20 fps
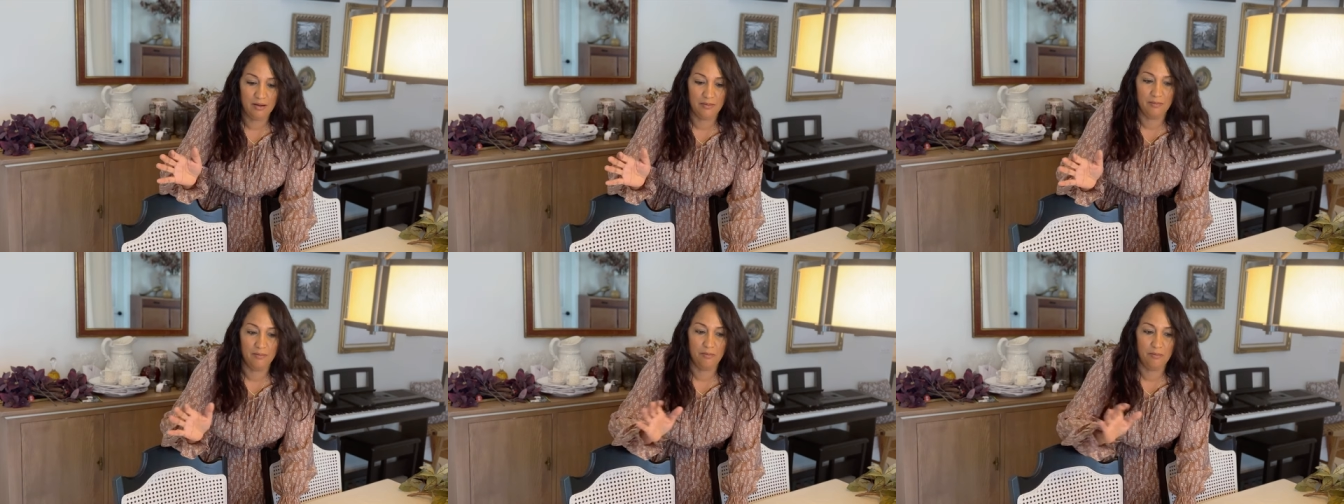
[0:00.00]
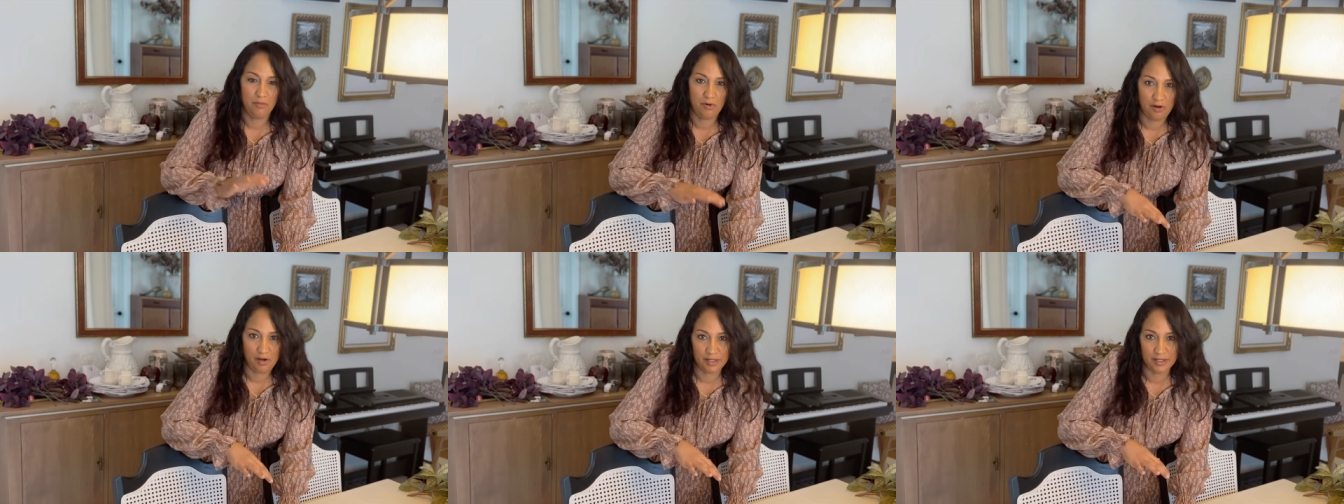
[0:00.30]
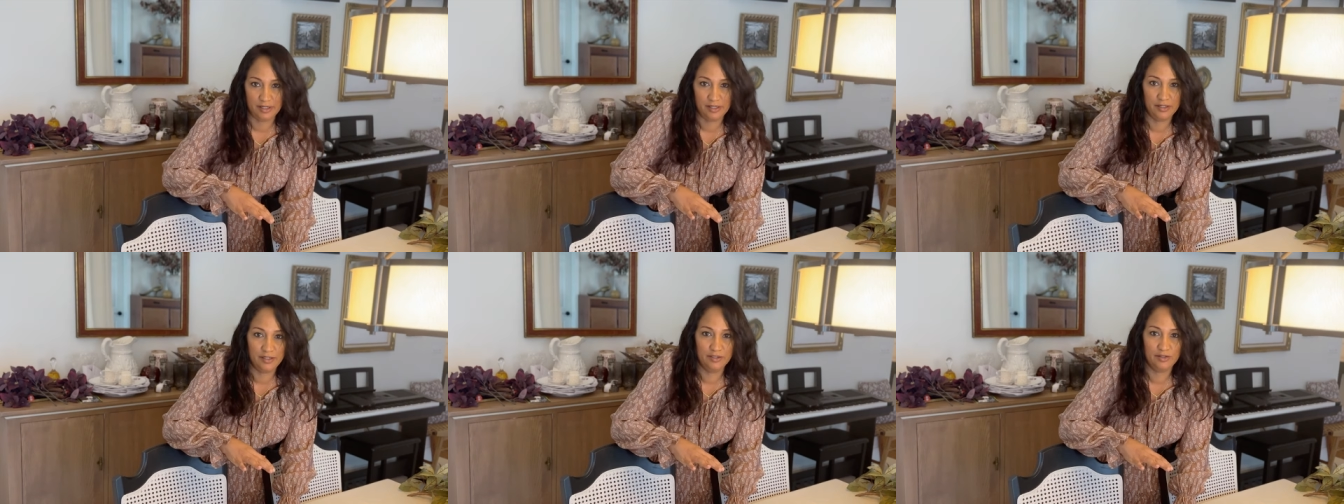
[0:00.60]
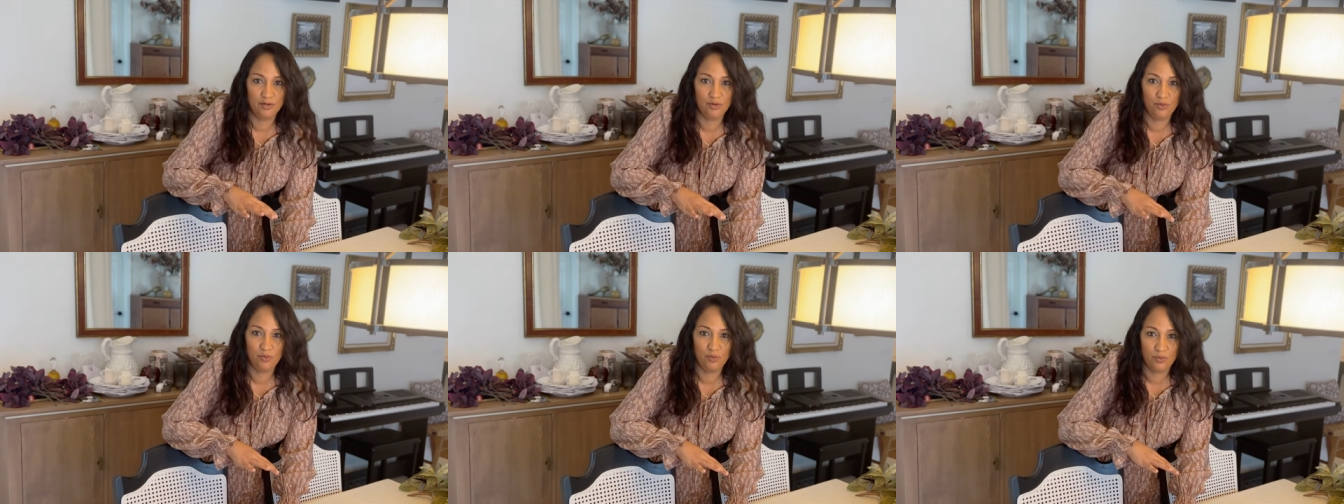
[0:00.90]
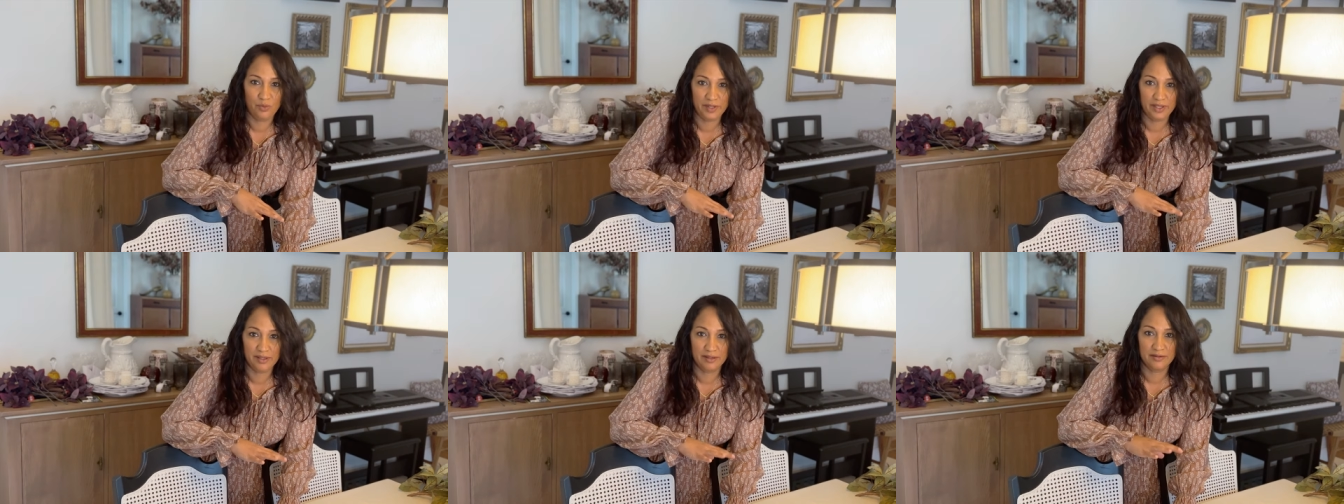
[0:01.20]
modern
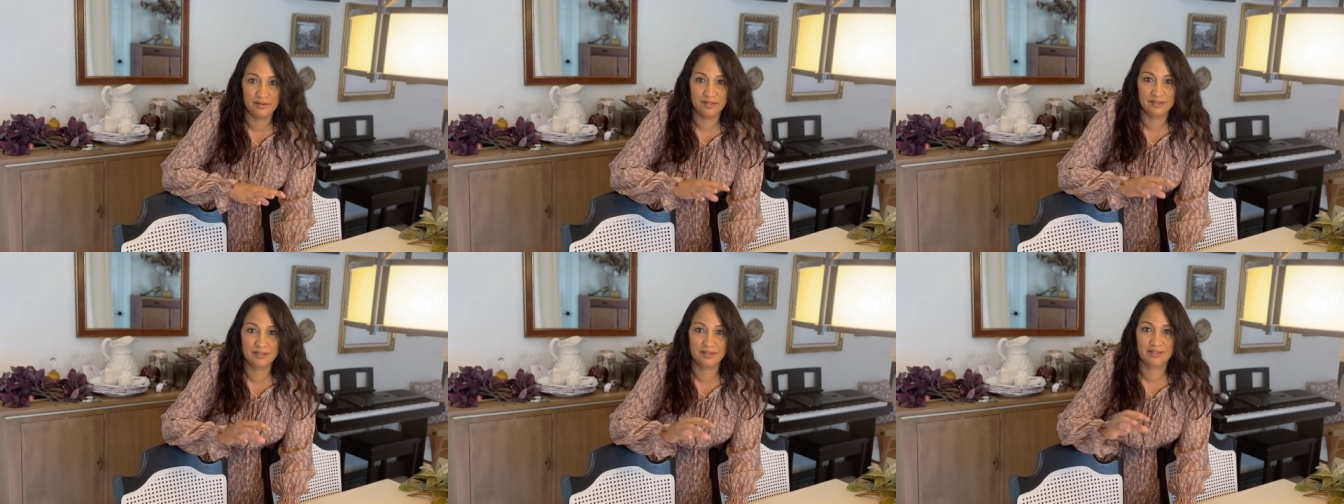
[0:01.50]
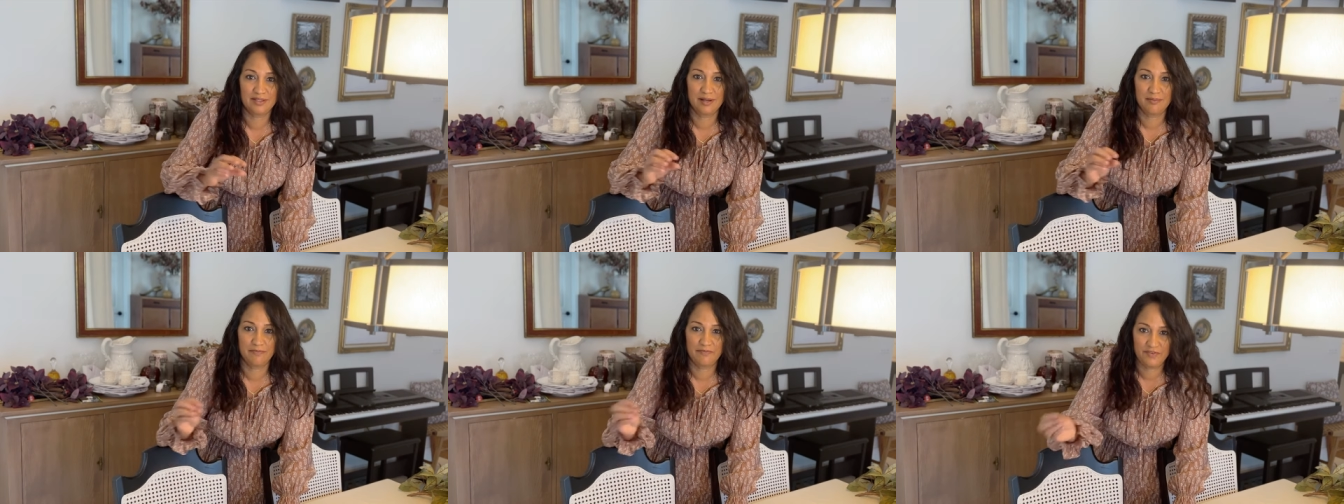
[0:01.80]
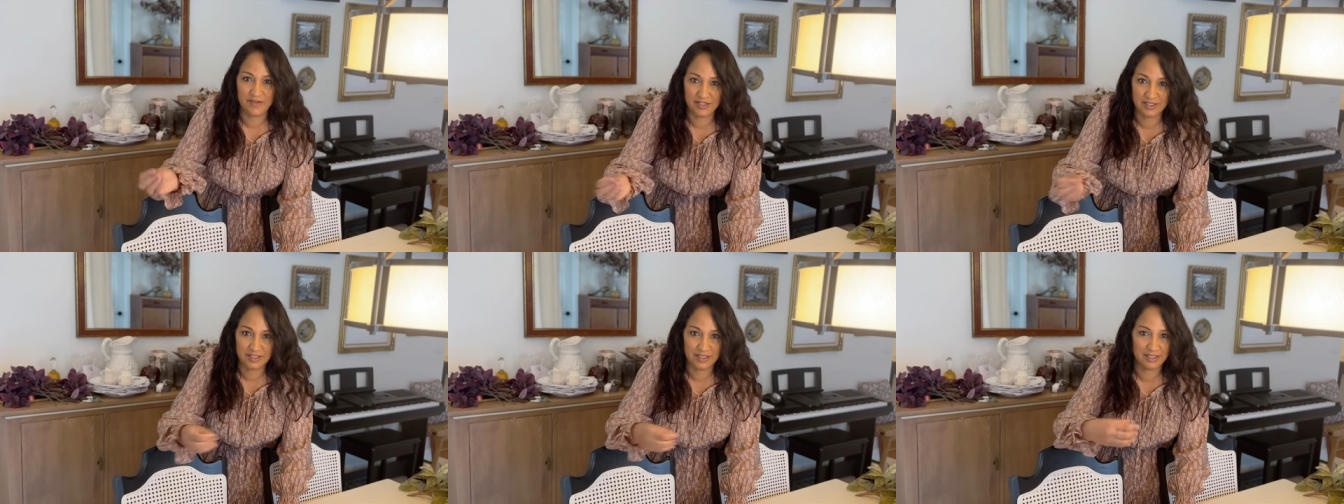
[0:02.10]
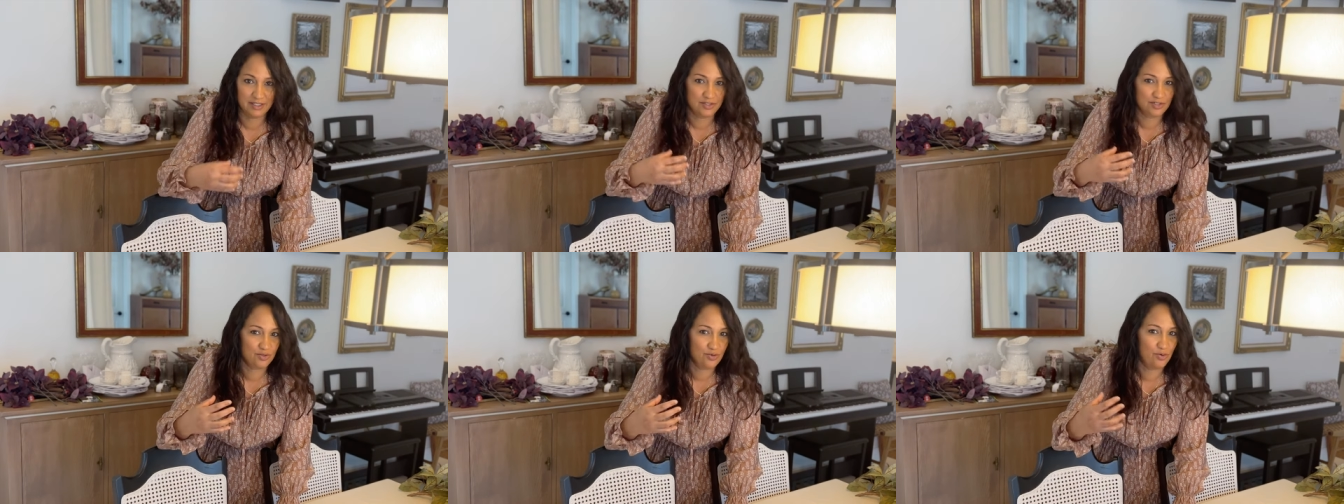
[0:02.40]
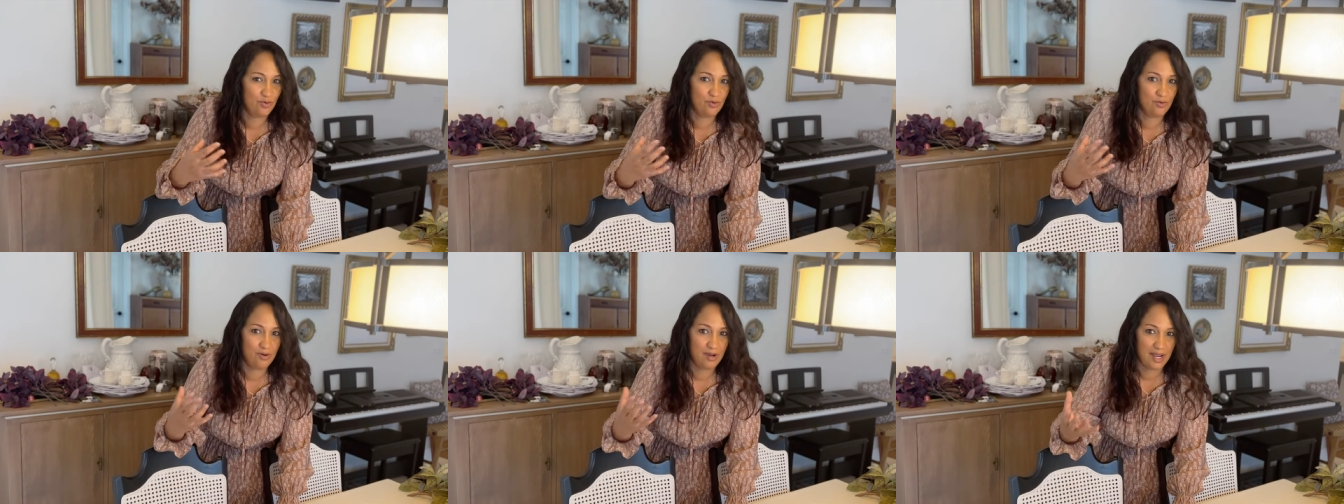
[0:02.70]
with some vintage
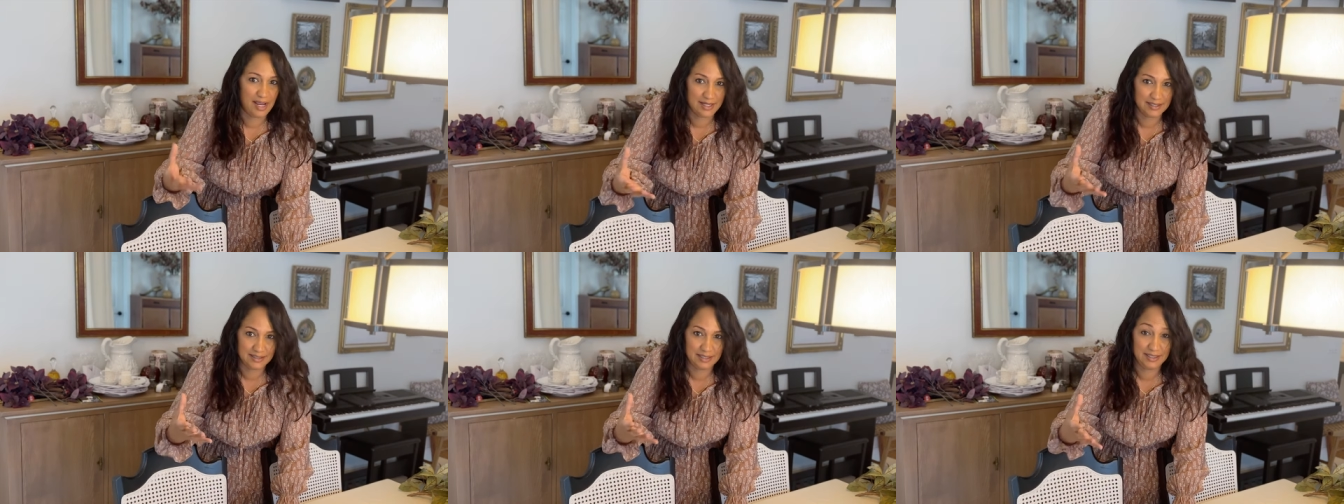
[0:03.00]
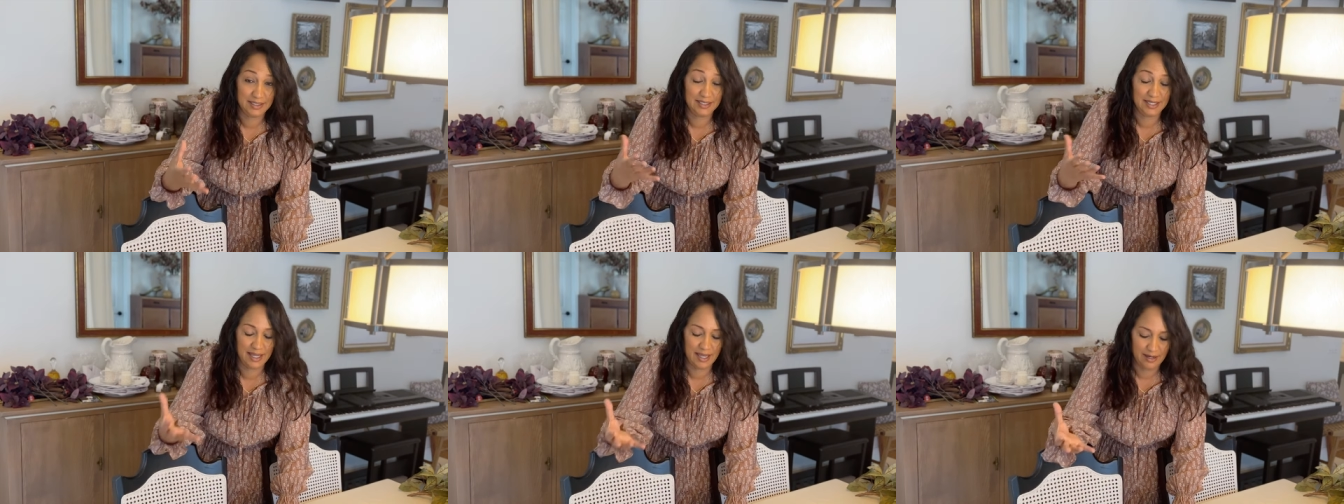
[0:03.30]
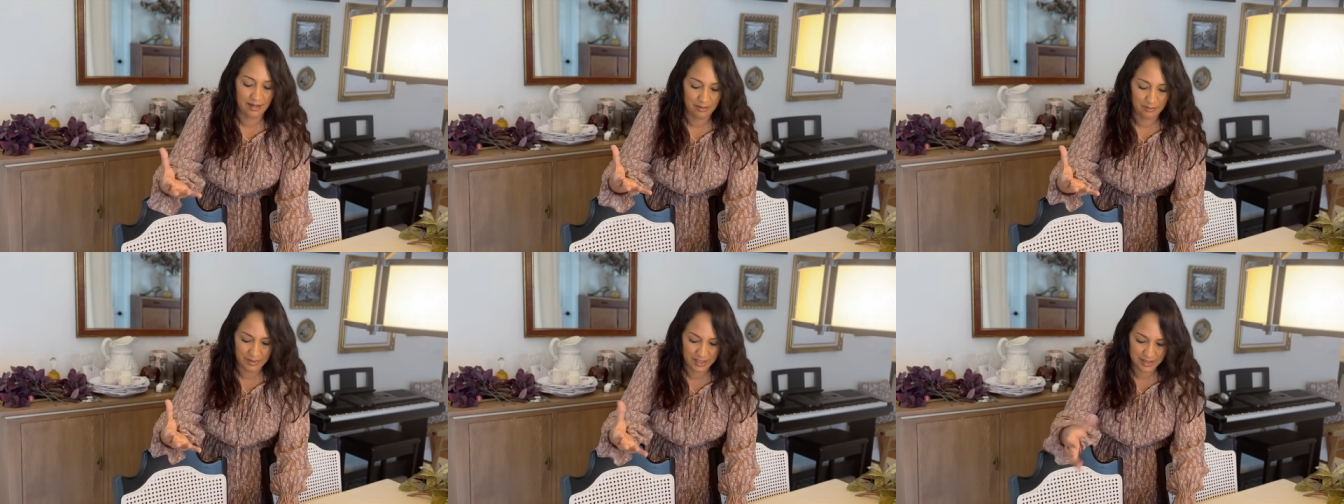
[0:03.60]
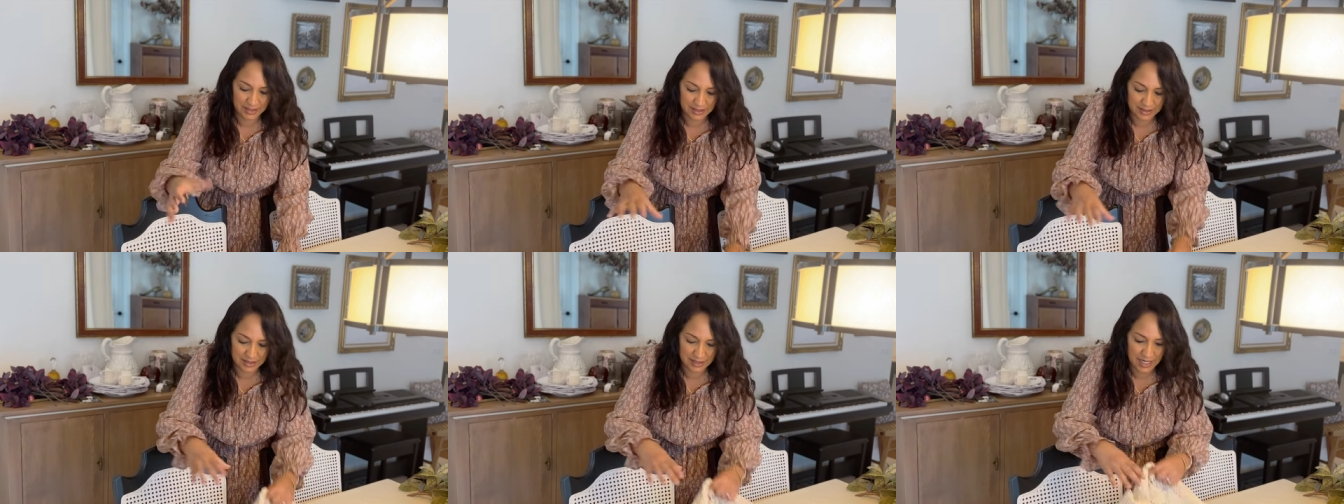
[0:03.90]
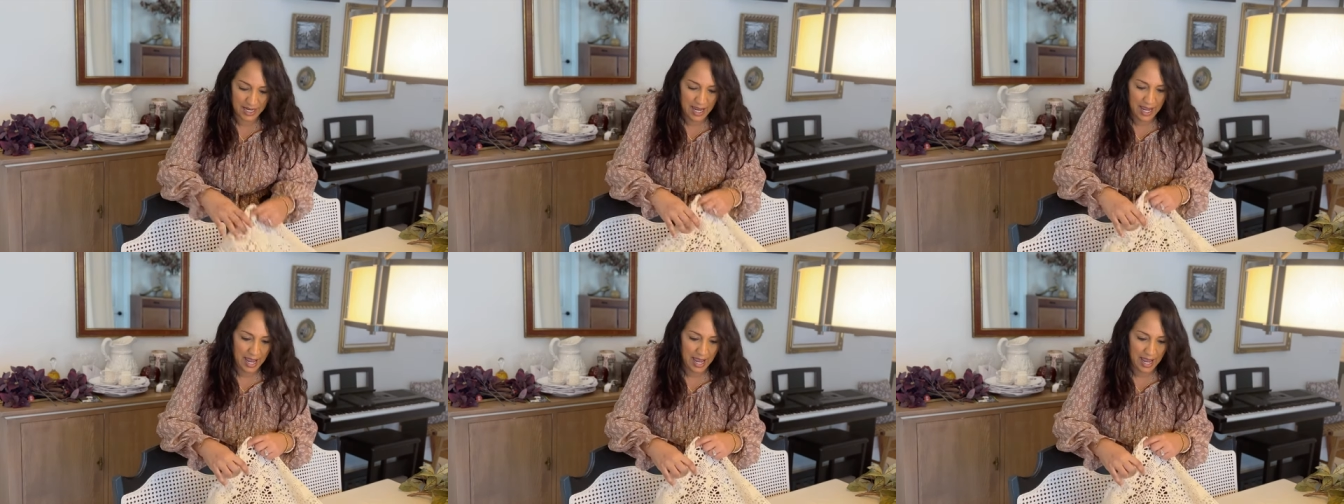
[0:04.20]
or antique elements,